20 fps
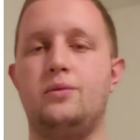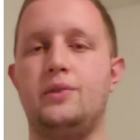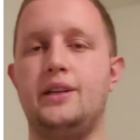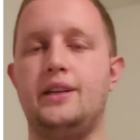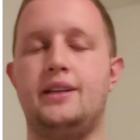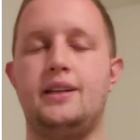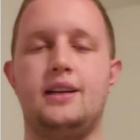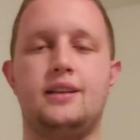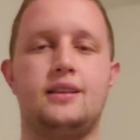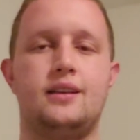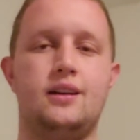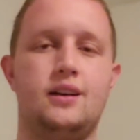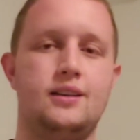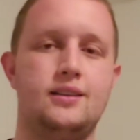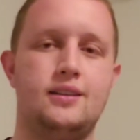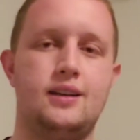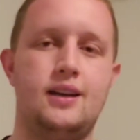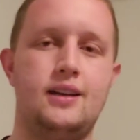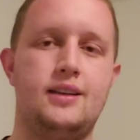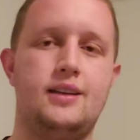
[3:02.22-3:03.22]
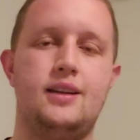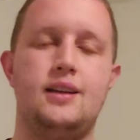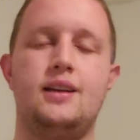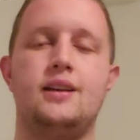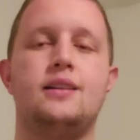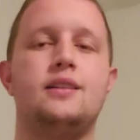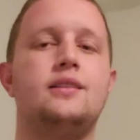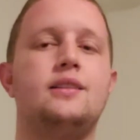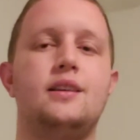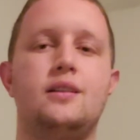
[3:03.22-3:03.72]
We kicked an onside
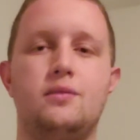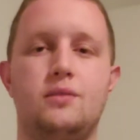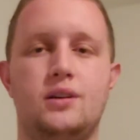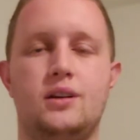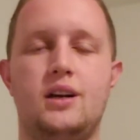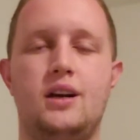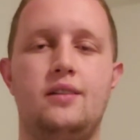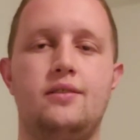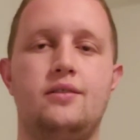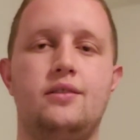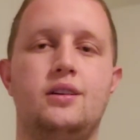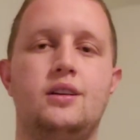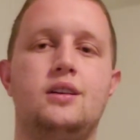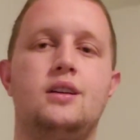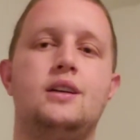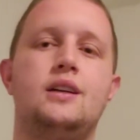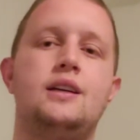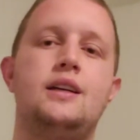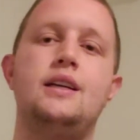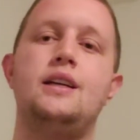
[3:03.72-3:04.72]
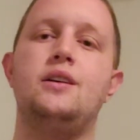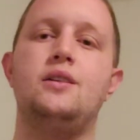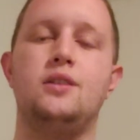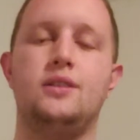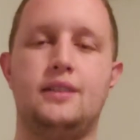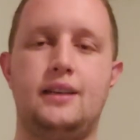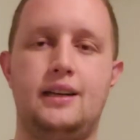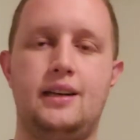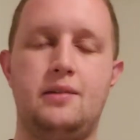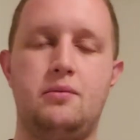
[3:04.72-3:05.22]
kick, didn't recover. Eagles
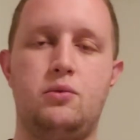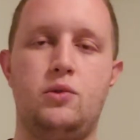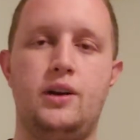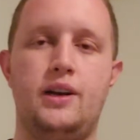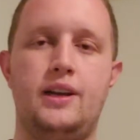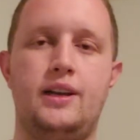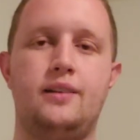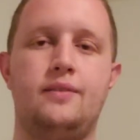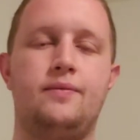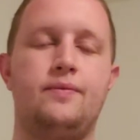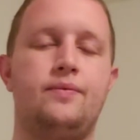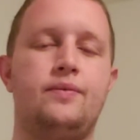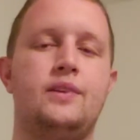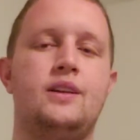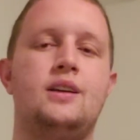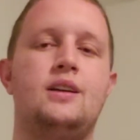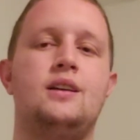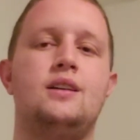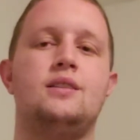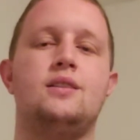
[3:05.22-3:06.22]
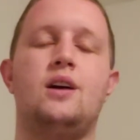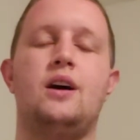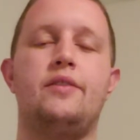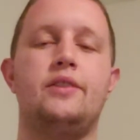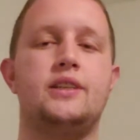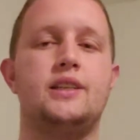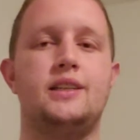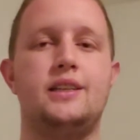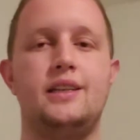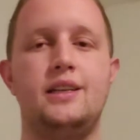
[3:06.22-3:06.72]
ended up winning. So
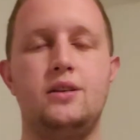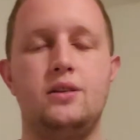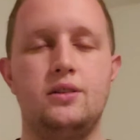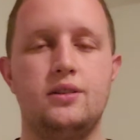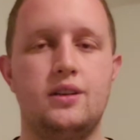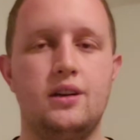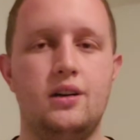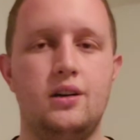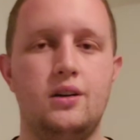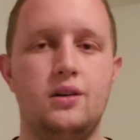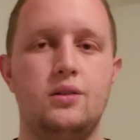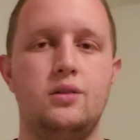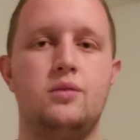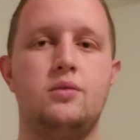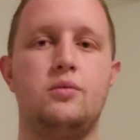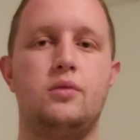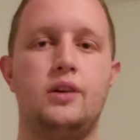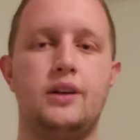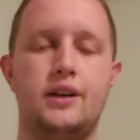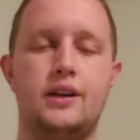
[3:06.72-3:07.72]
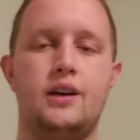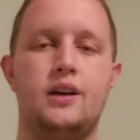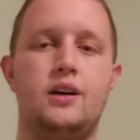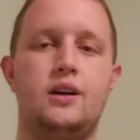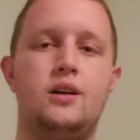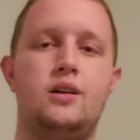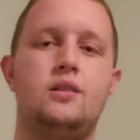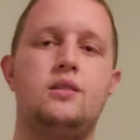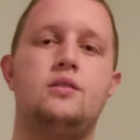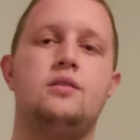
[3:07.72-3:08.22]
obviously the Eagles go
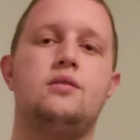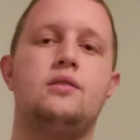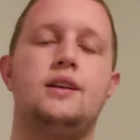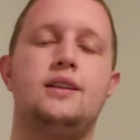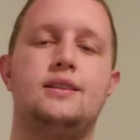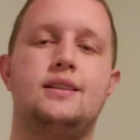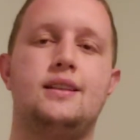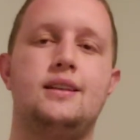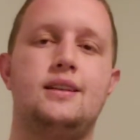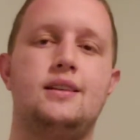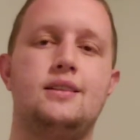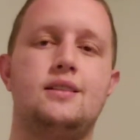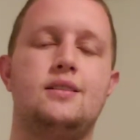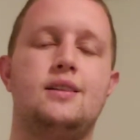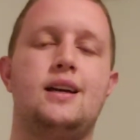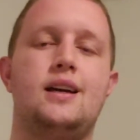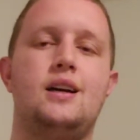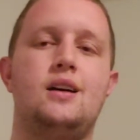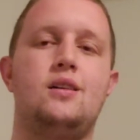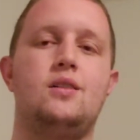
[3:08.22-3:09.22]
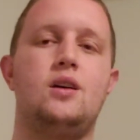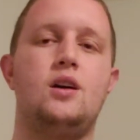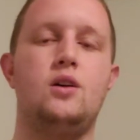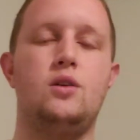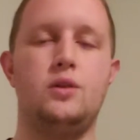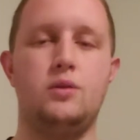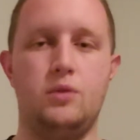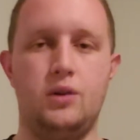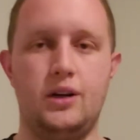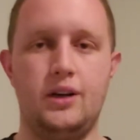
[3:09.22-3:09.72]
1-0, Redskins are now
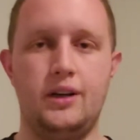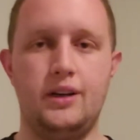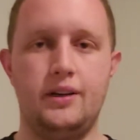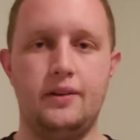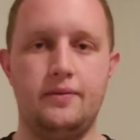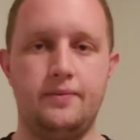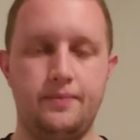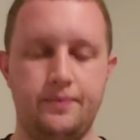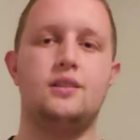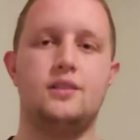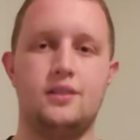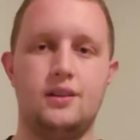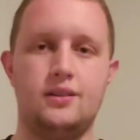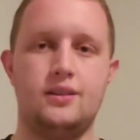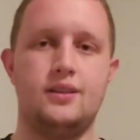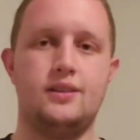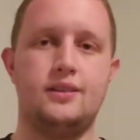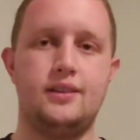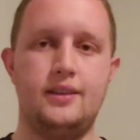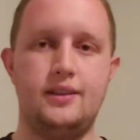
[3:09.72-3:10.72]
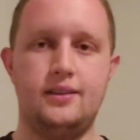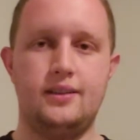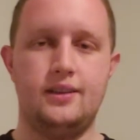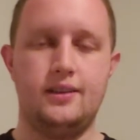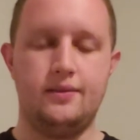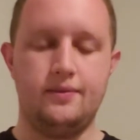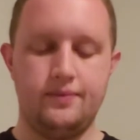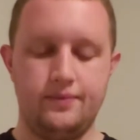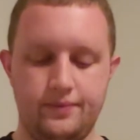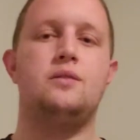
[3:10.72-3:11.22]
0-1 to start the
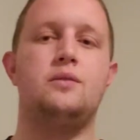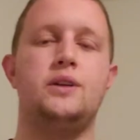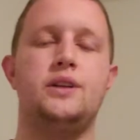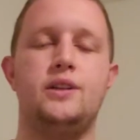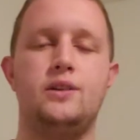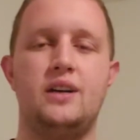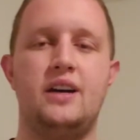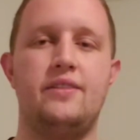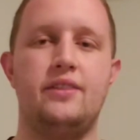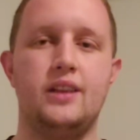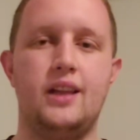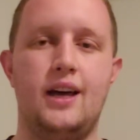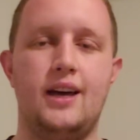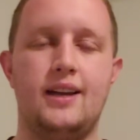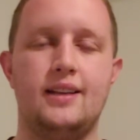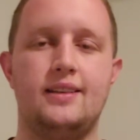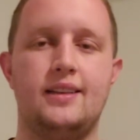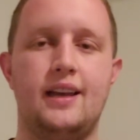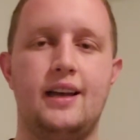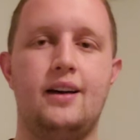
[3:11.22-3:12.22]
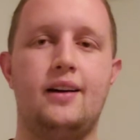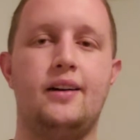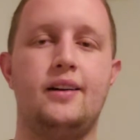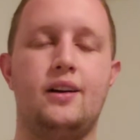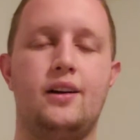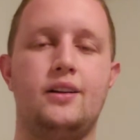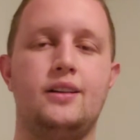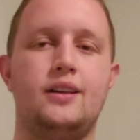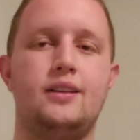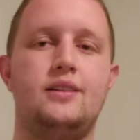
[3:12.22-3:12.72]
season. We do have a lot of talent
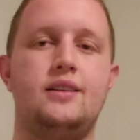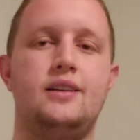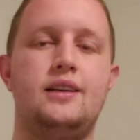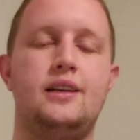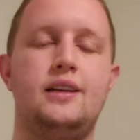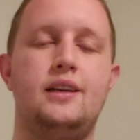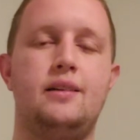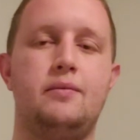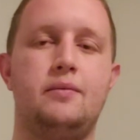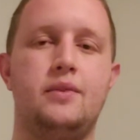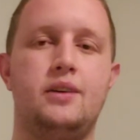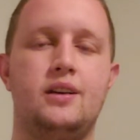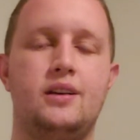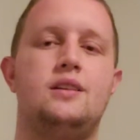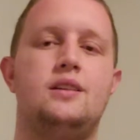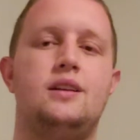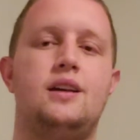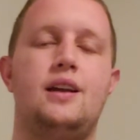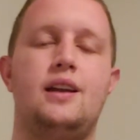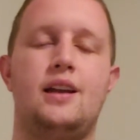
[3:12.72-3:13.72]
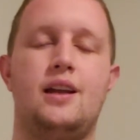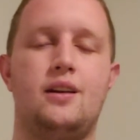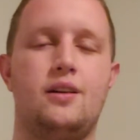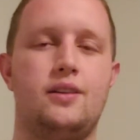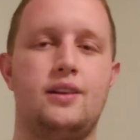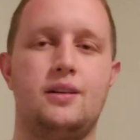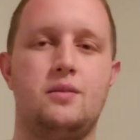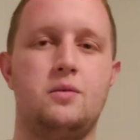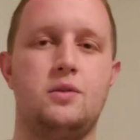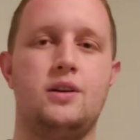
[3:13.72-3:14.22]
on the team, and I don't
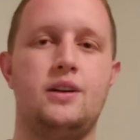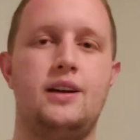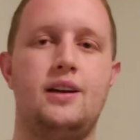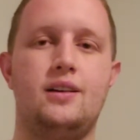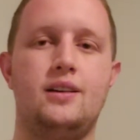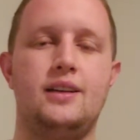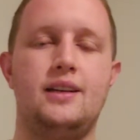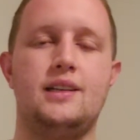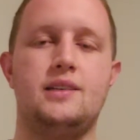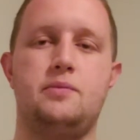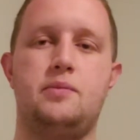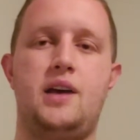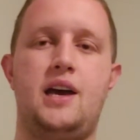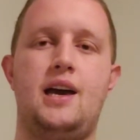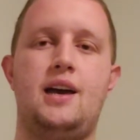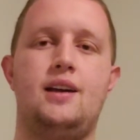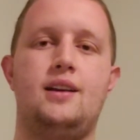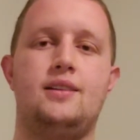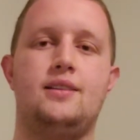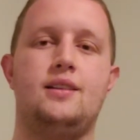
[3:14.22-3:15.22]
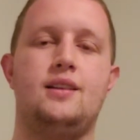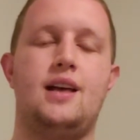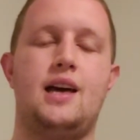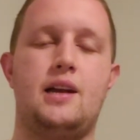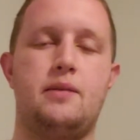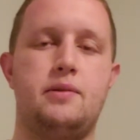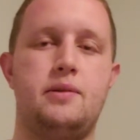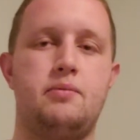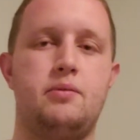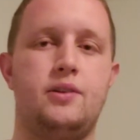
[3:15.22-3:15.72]
think we're nearly as bad as a lot
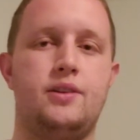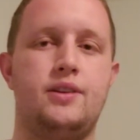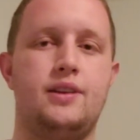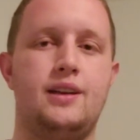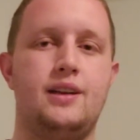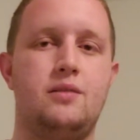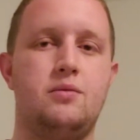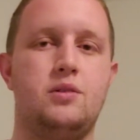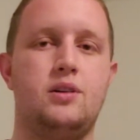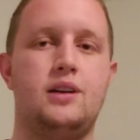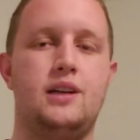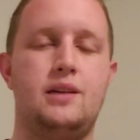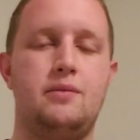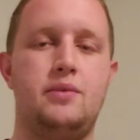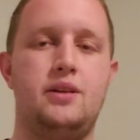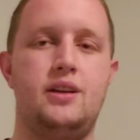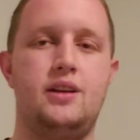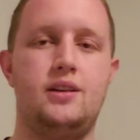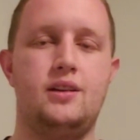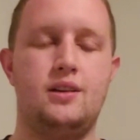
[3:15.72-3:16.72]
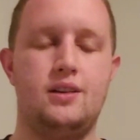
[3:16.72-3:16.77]
of people think we're going to be.